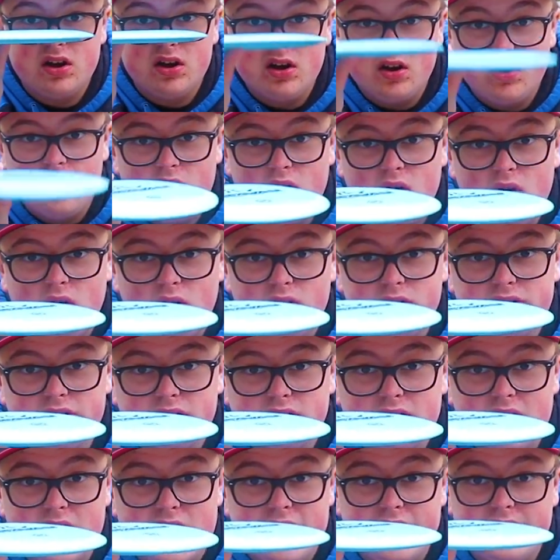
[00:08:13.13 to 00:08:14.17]
hold
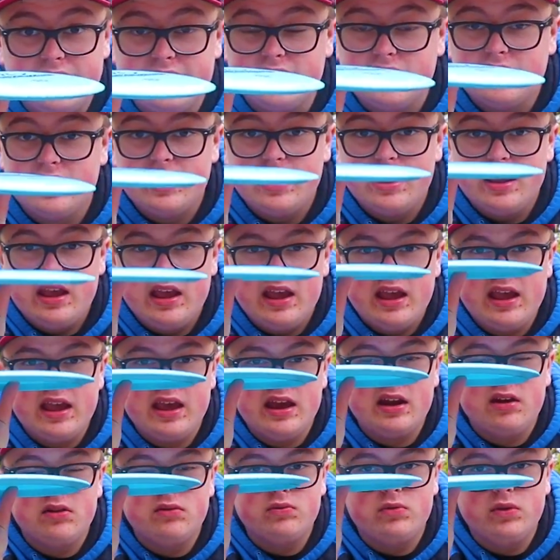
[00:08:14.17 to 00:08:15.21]
a line.
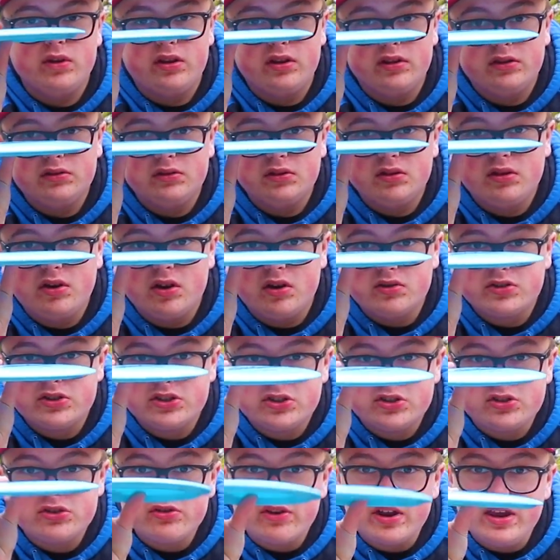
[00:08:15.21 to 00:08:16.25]
It will go
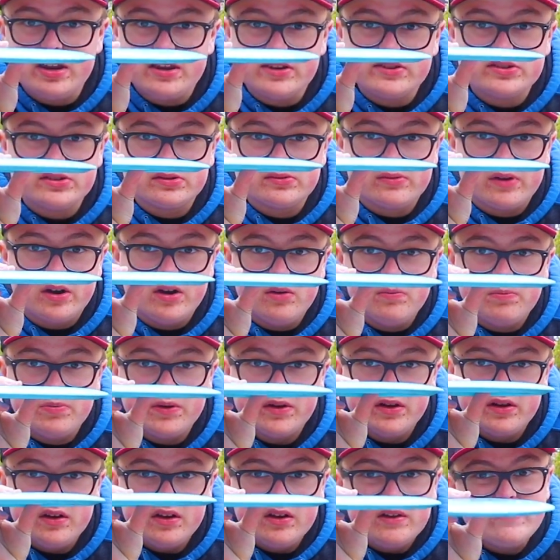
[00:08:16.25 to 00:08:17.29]
straight as a rope
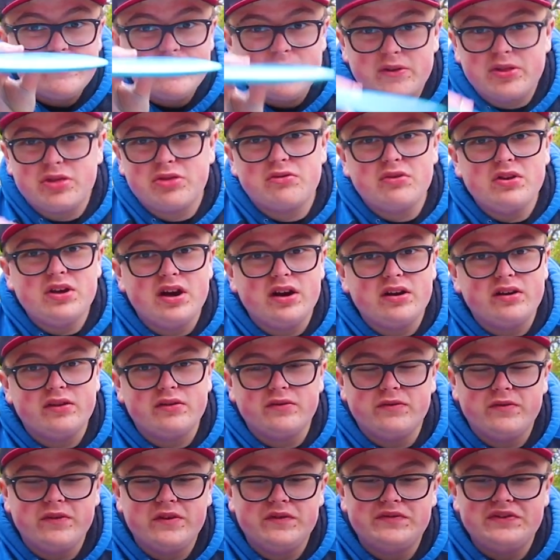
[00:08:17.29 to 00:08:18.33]
for
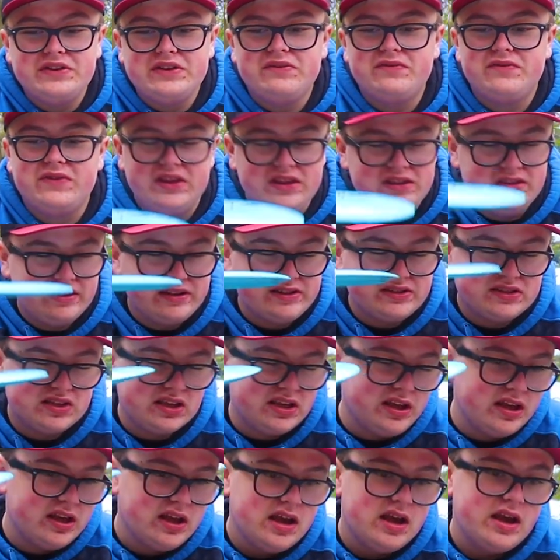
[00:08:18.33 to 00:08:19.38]
350 feet. This
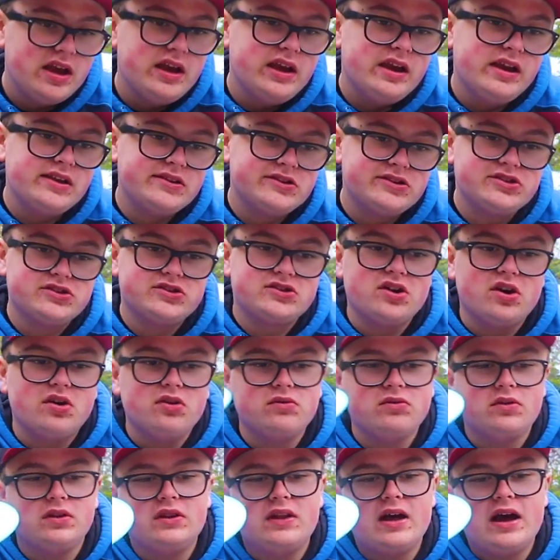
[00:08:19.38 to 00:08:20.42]
thing is
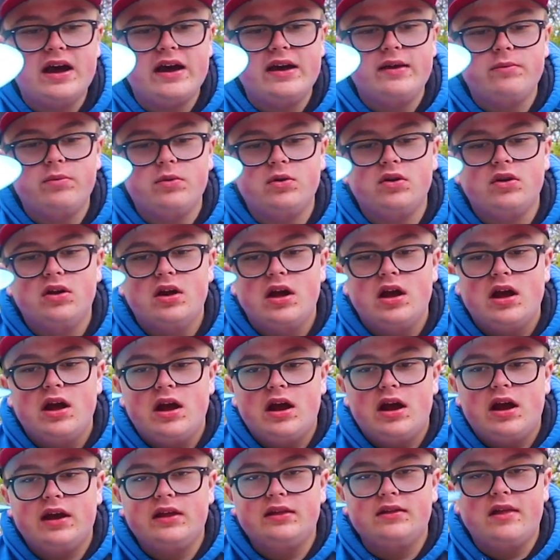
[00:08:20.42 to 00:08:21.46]
so reliable.
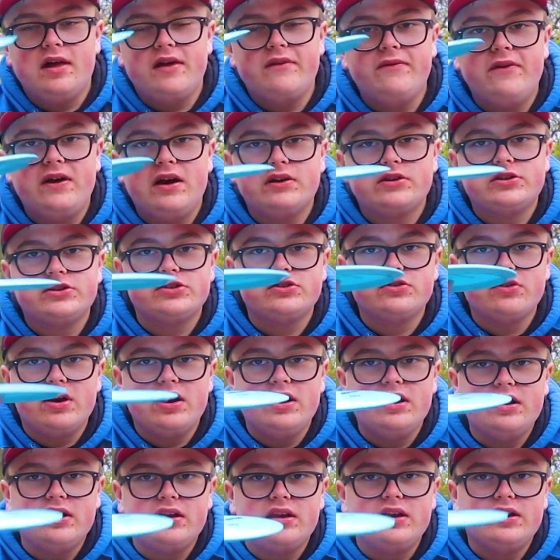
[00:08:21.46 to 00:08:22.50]
I love how
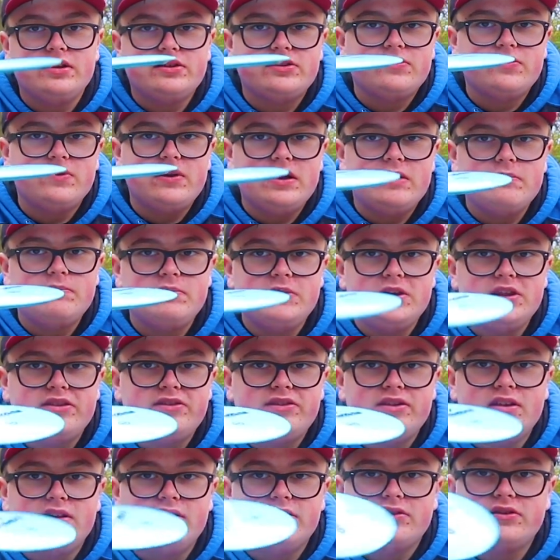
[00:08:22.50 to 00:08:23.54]
straight it gets when it
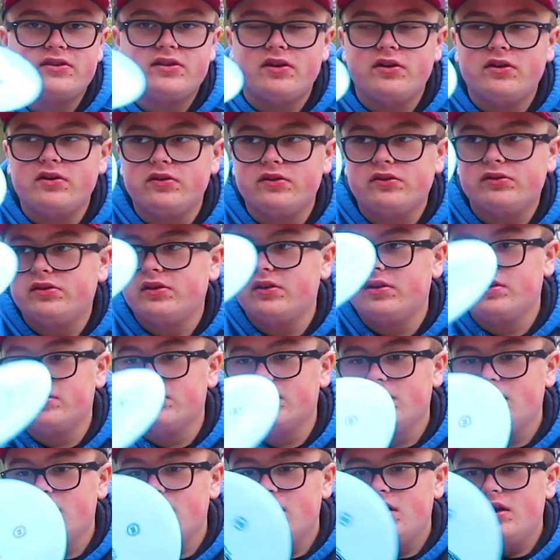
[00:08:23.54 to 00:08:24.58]
beats in. So
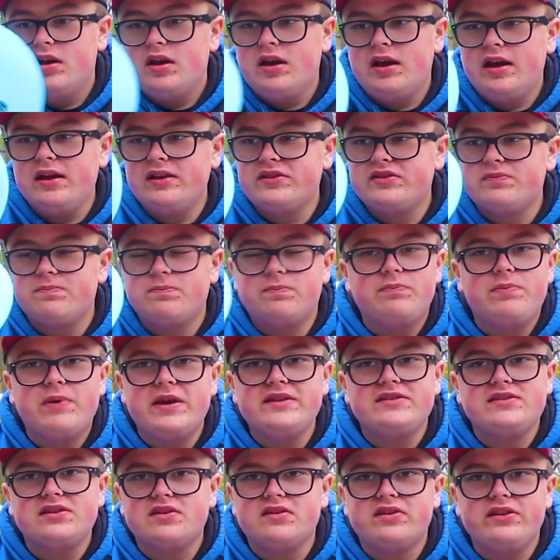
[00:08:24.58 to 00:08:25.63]
it's
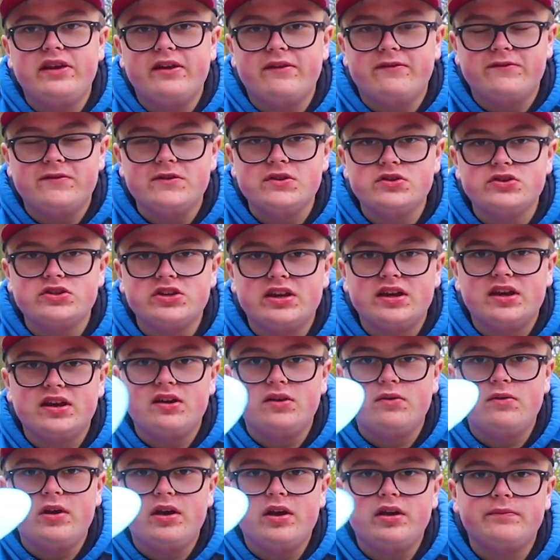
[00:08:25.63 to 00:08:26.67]
basically a fusion
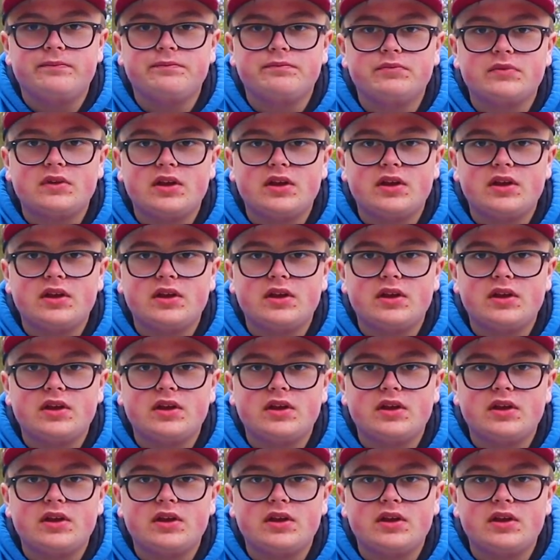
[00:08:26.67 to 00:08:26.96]
Getaway.